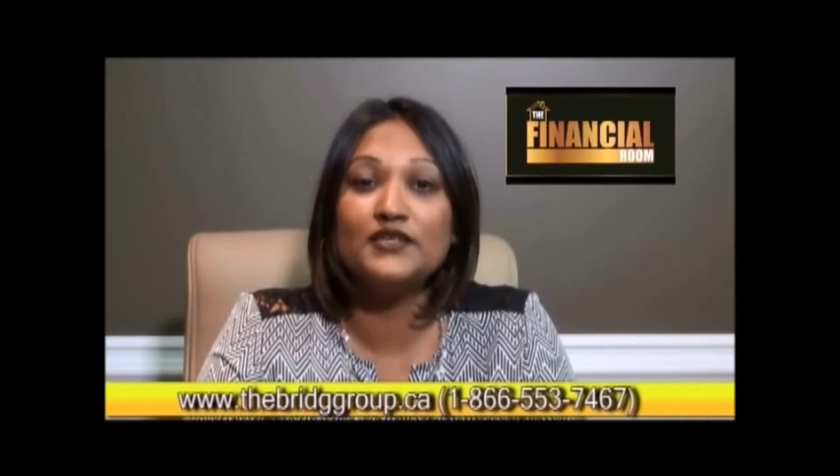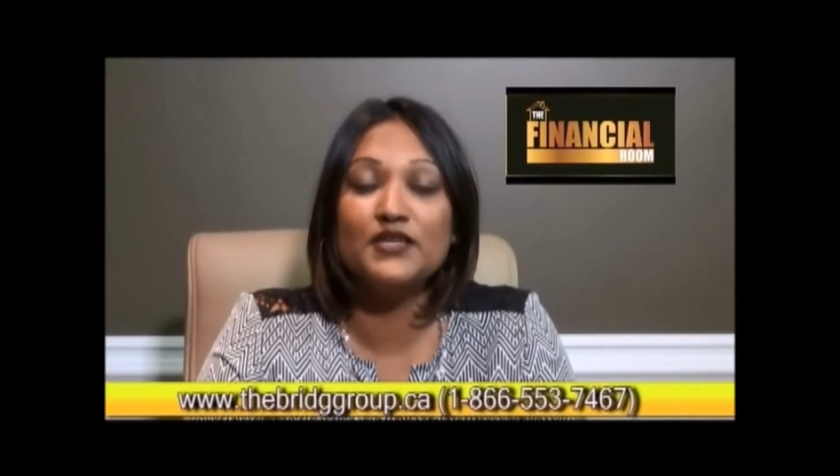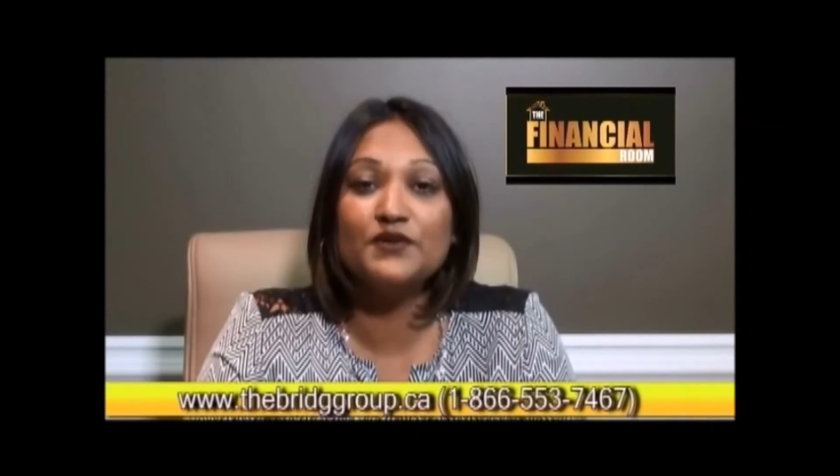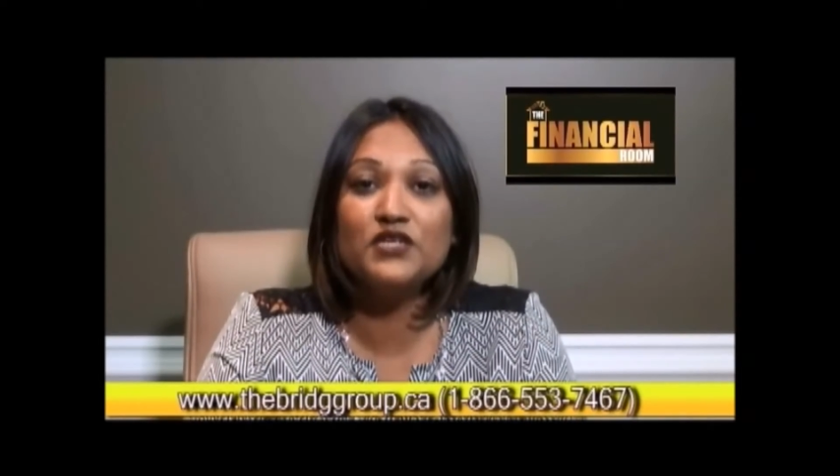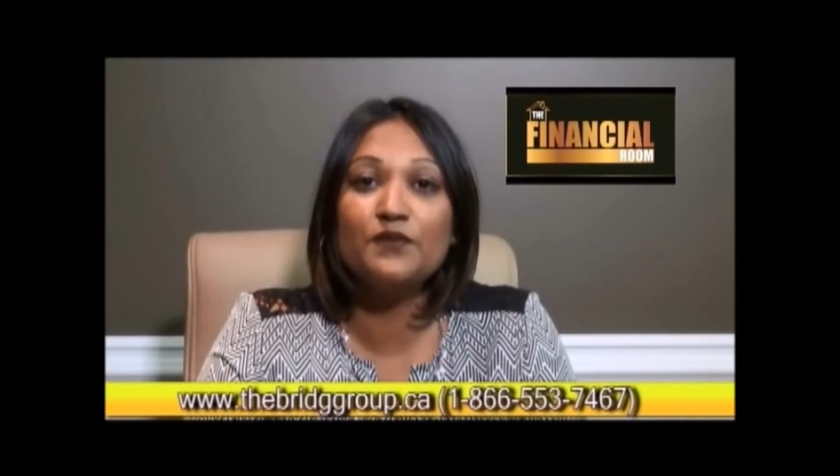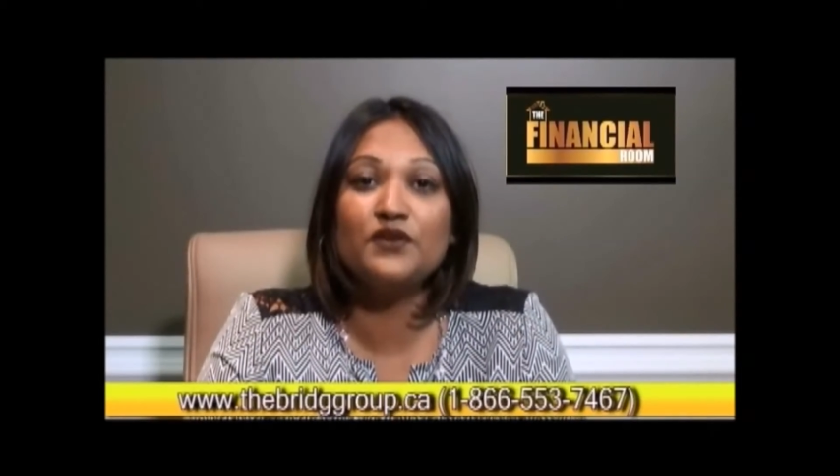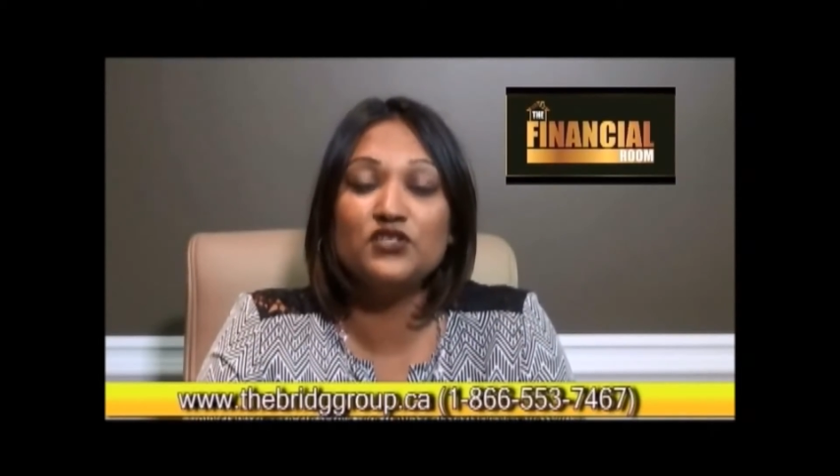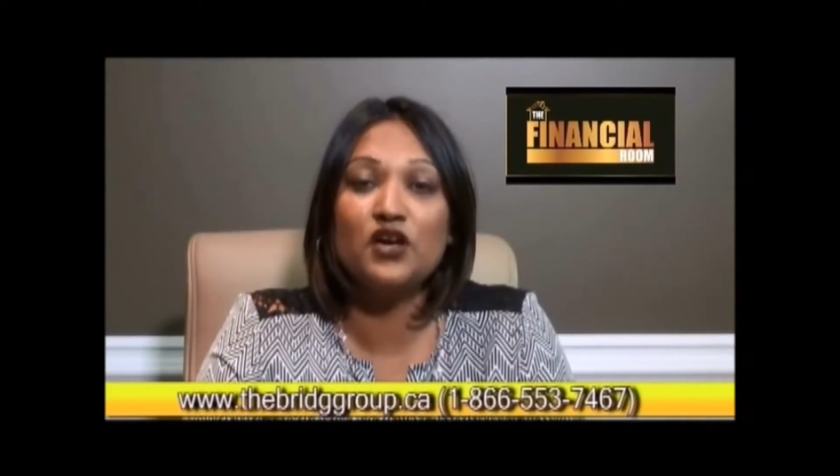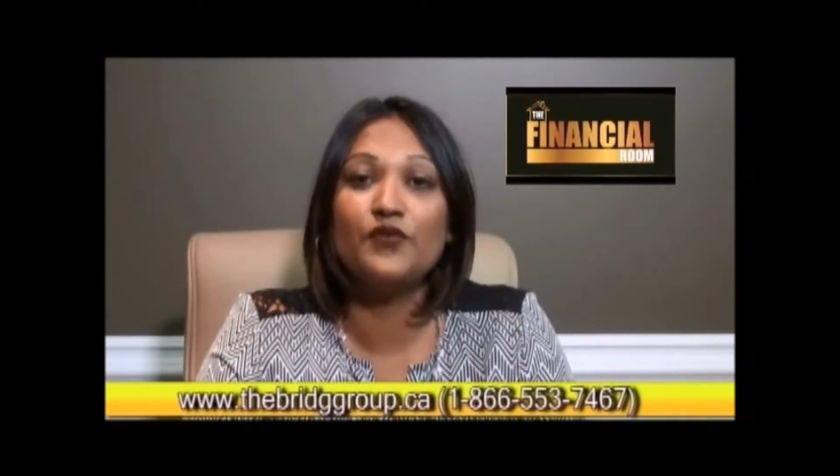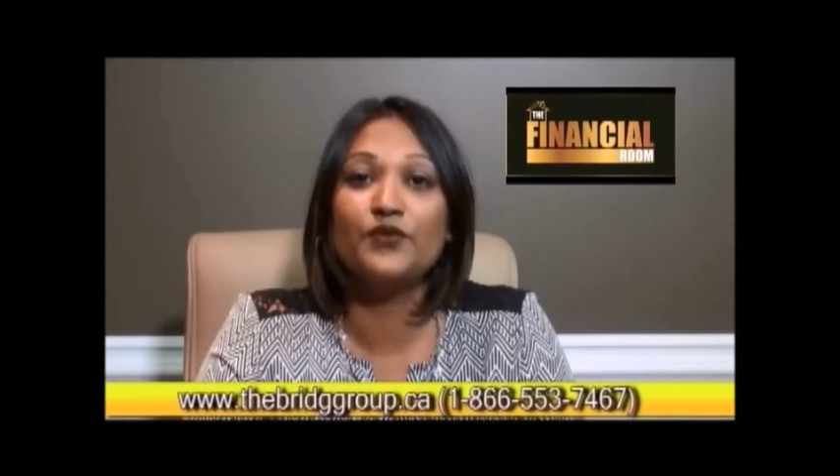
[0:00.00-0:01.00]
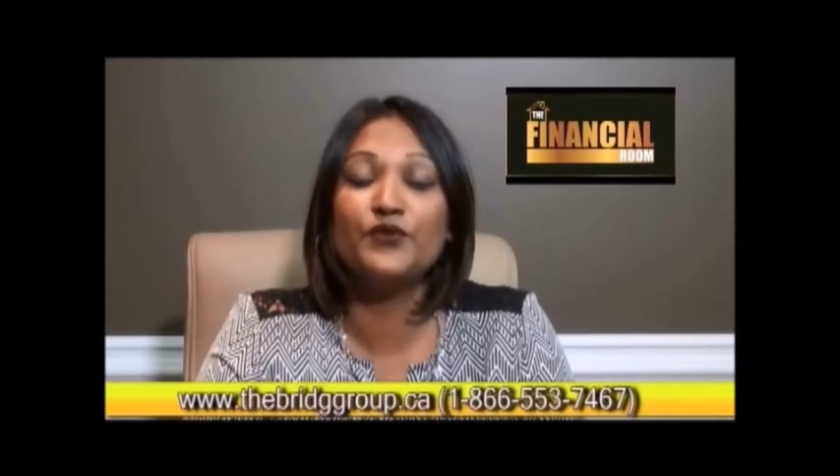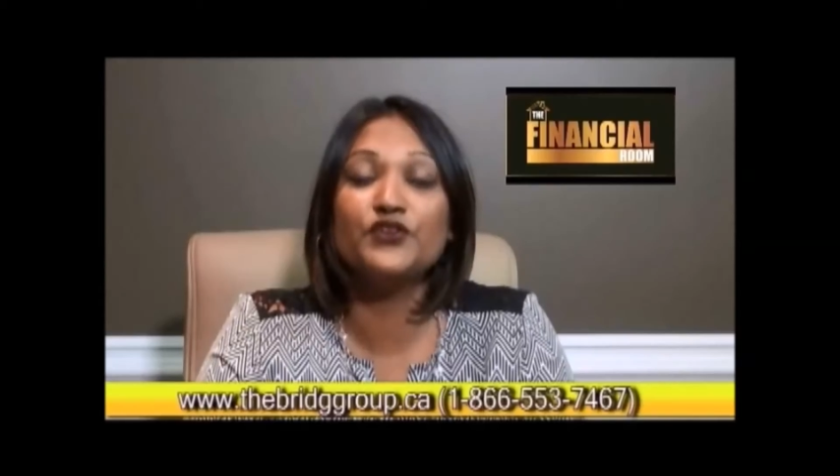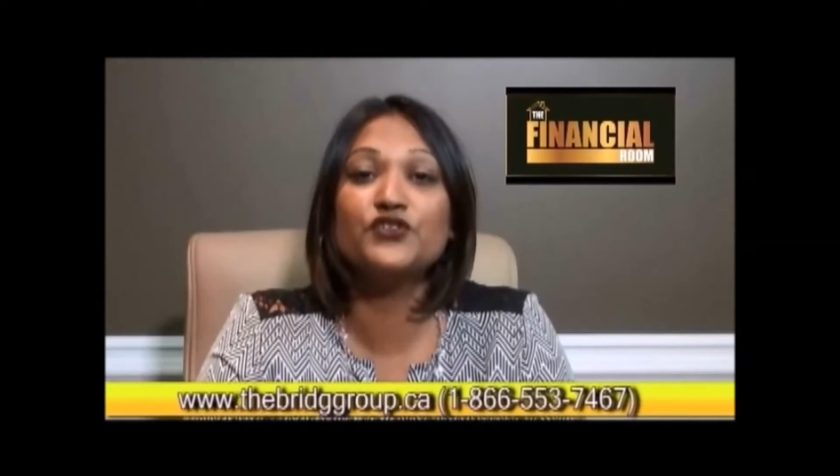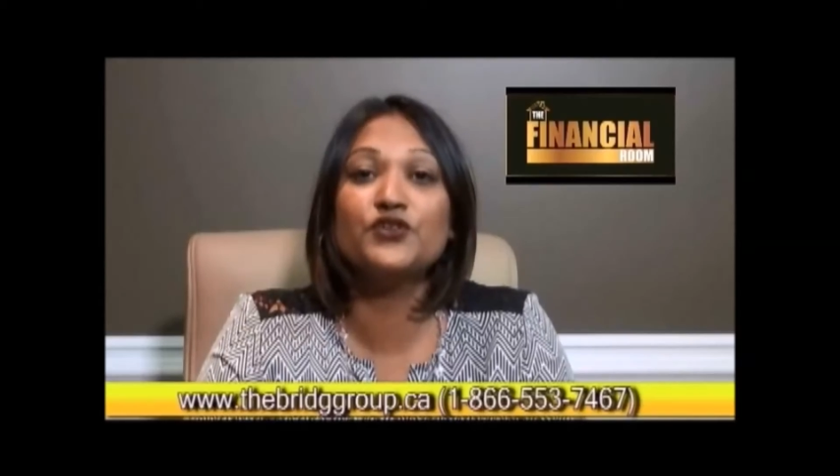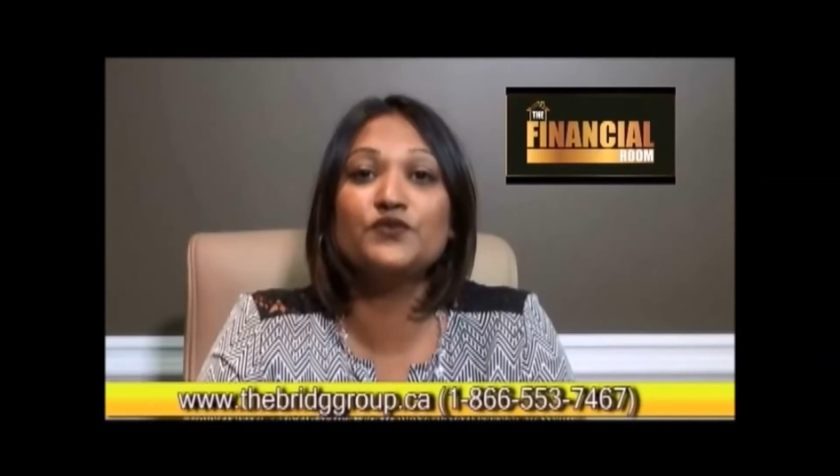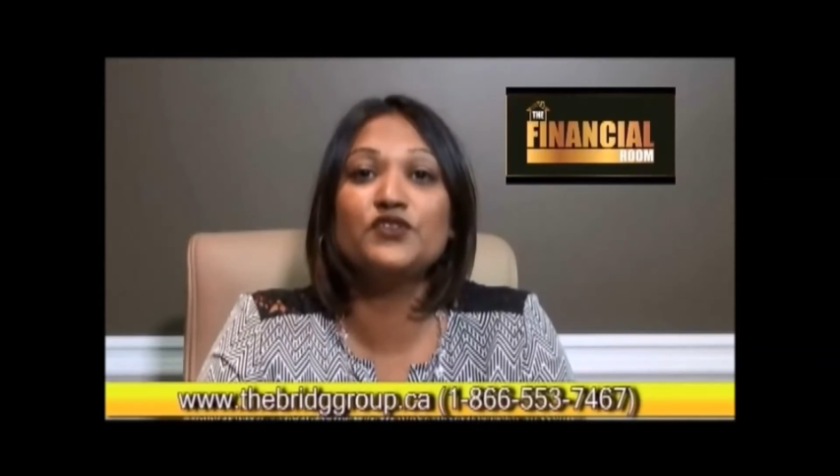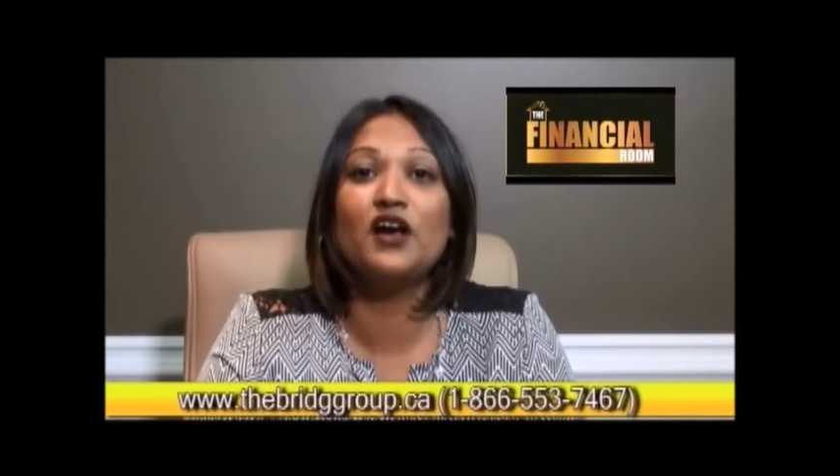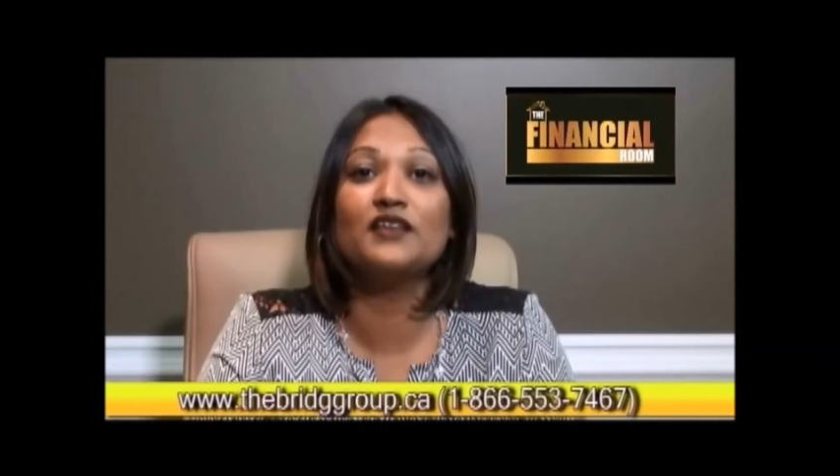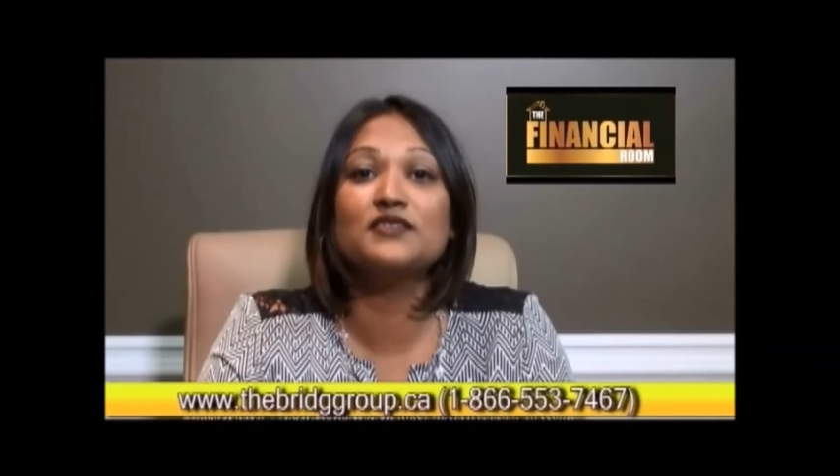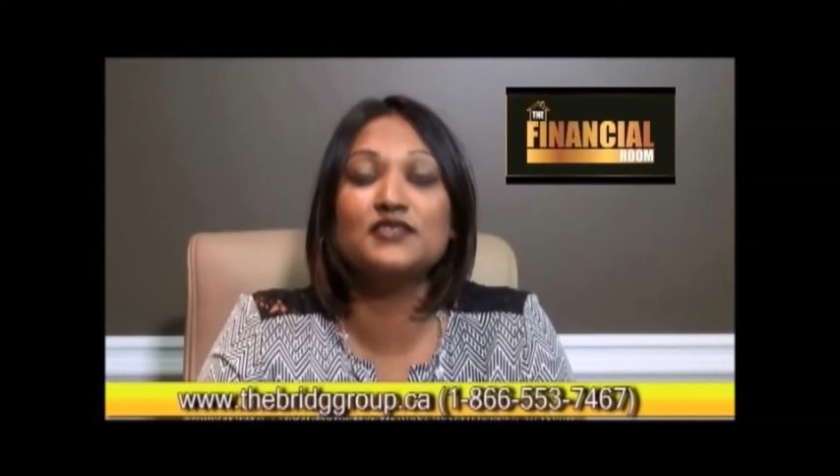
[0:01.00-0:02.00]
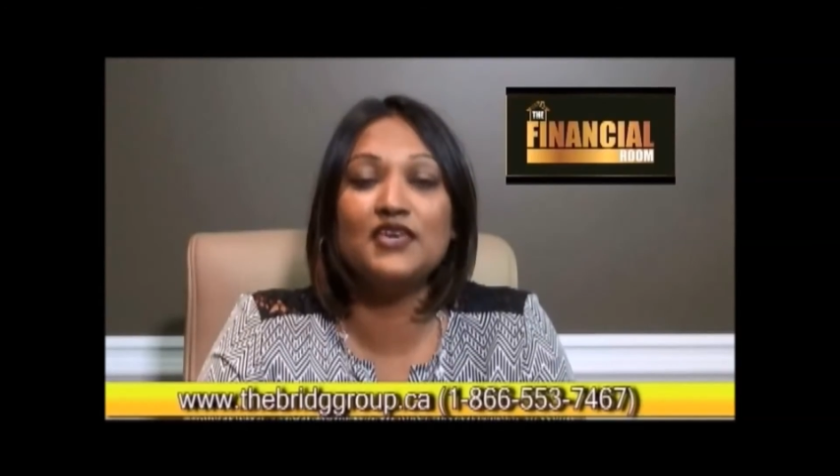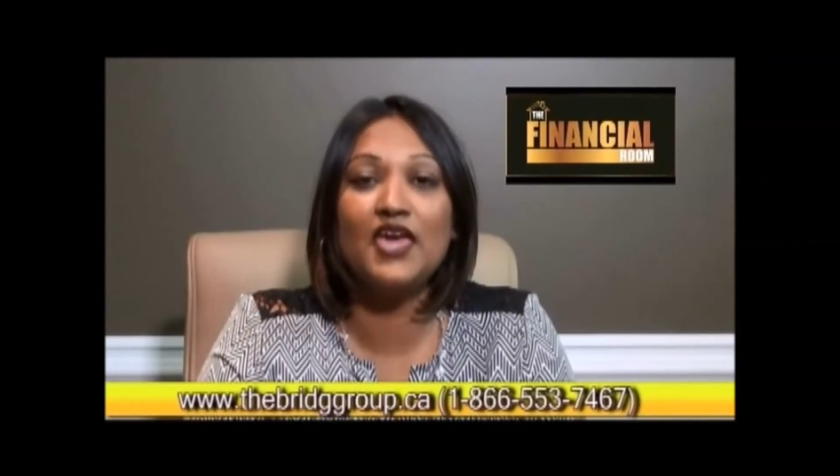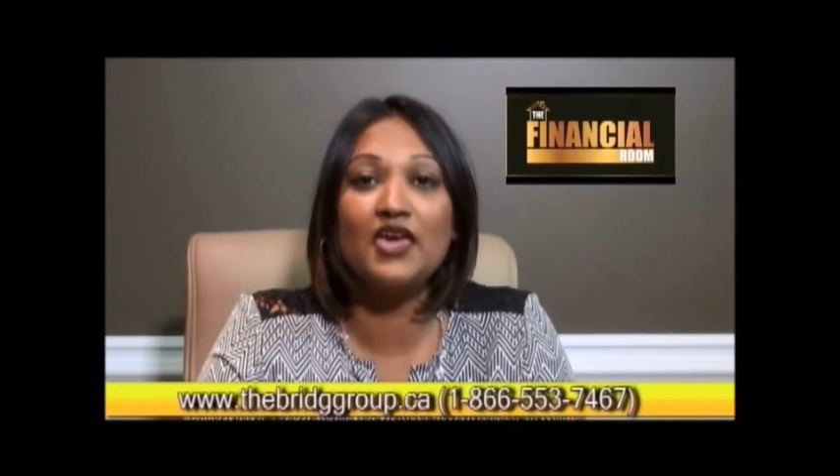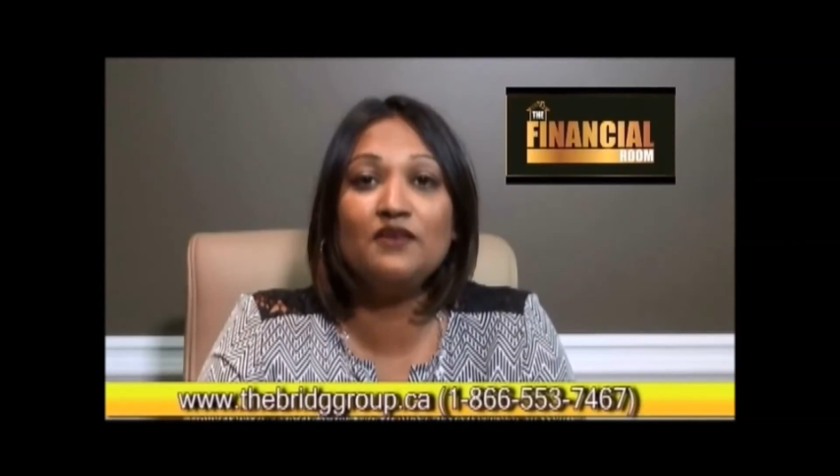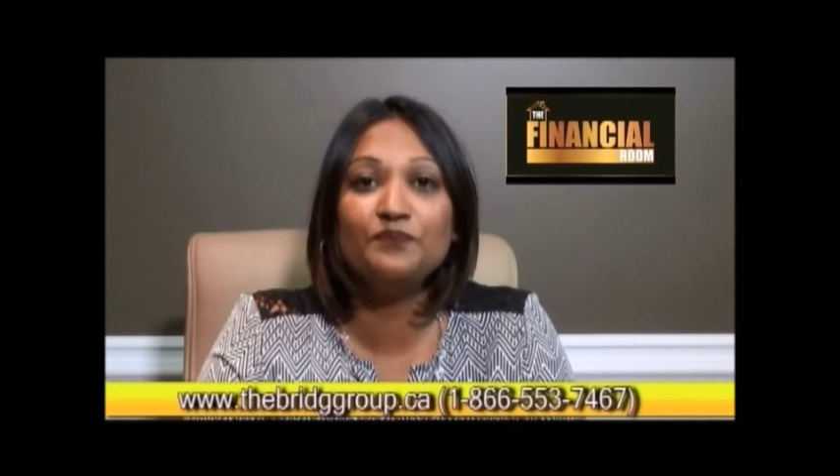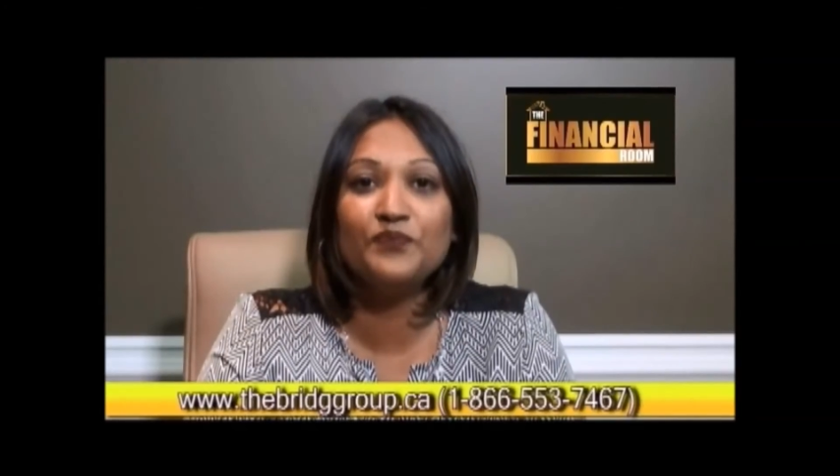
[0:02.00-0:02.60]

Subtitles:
www.thebridgegroup.ca,